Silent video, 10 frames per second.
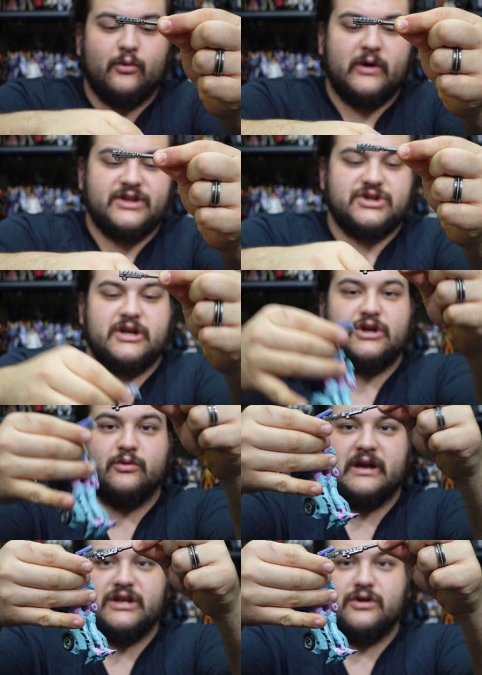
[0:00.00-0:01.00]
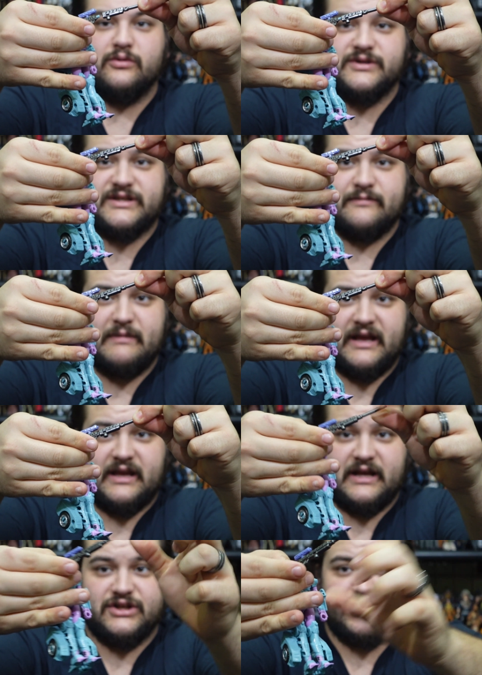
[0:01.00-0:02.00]
which you can use to
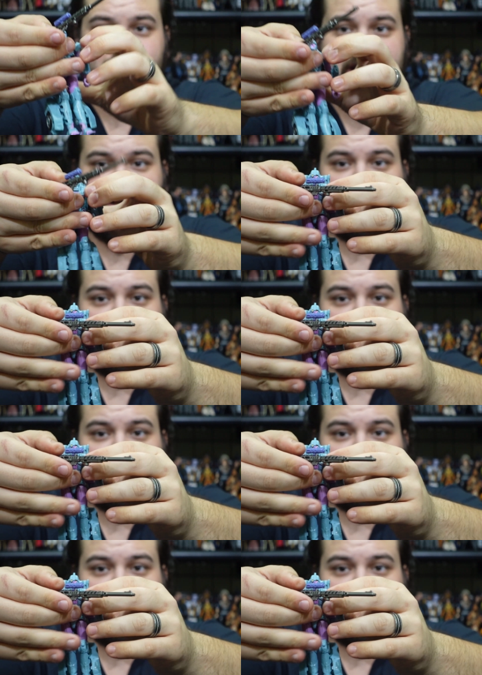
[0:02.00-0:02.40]
make into a